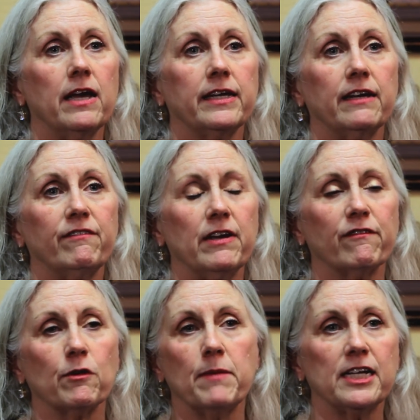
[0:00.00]
give
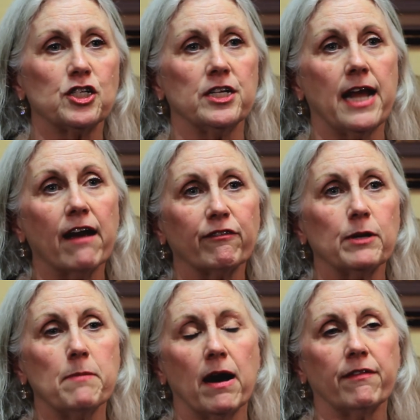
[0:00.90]
information every
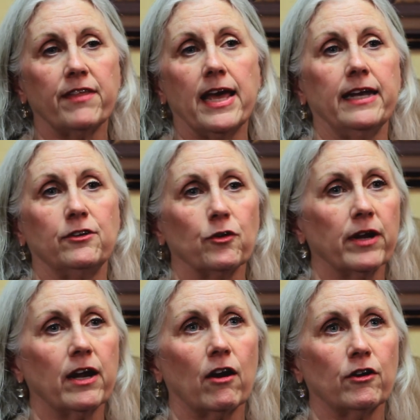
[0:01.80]
month, and
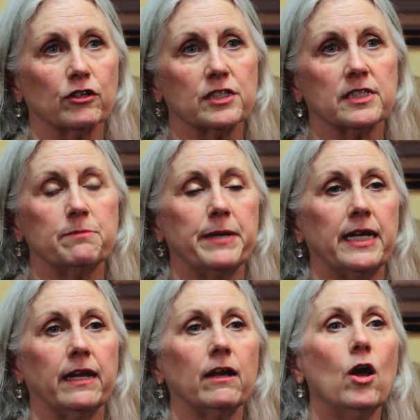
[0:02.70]
during our nurses
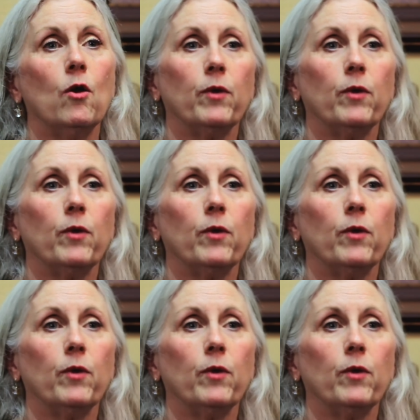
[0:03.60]
meeting,